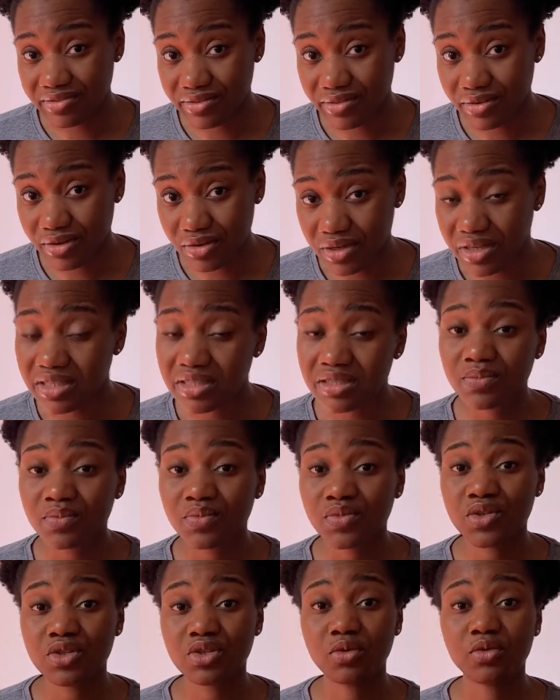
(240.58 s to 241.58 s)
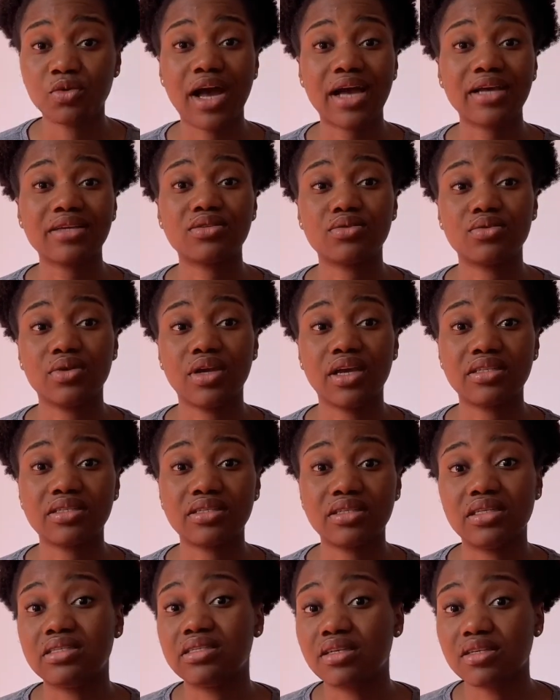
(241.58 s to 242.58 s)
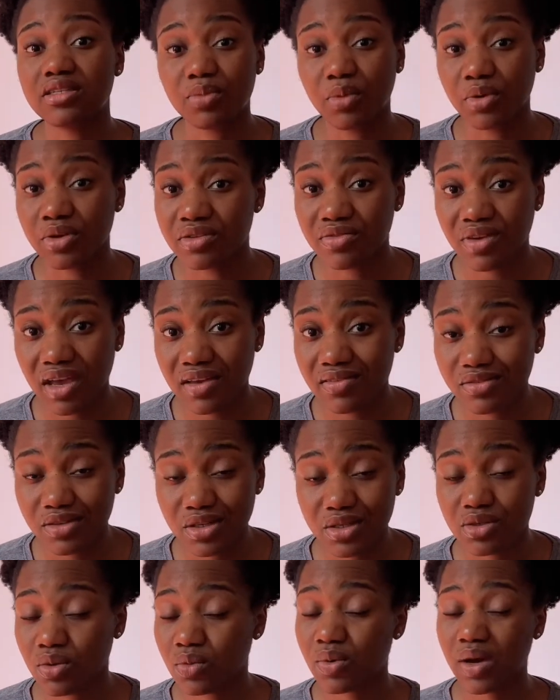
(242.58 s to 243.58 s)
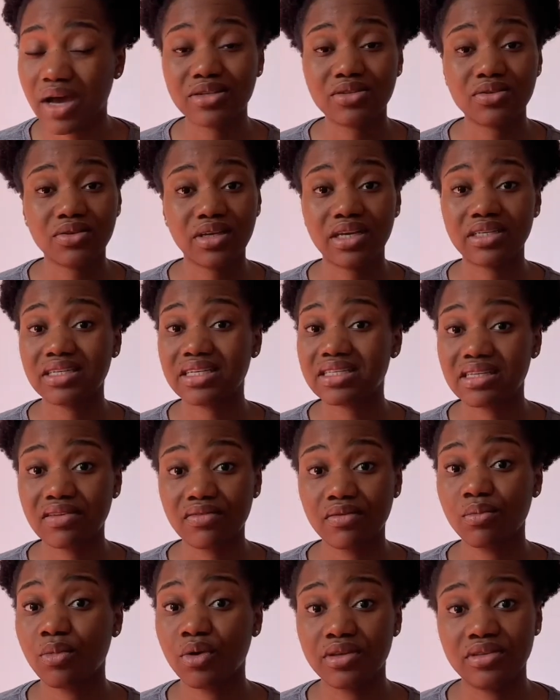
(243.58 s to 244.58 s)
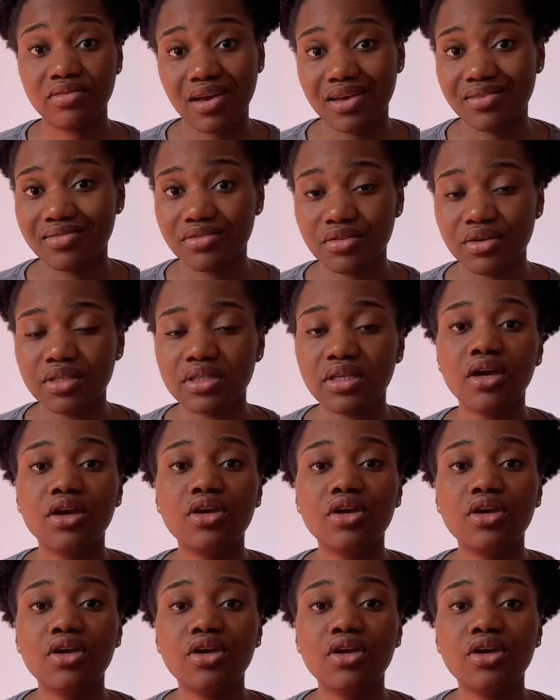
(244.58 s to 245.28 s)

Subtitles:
grade, some ask to get a 6.5 grade, some ask to get a 7.5 grade.